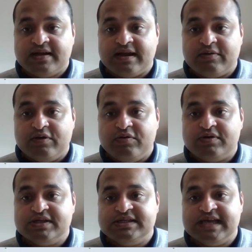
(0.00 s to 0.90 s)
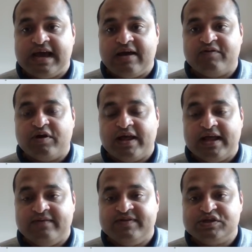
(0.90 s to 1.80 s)
Now you can see how I've got
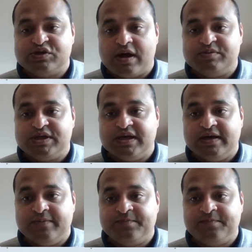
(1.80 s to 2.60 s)
ElephantStripes here.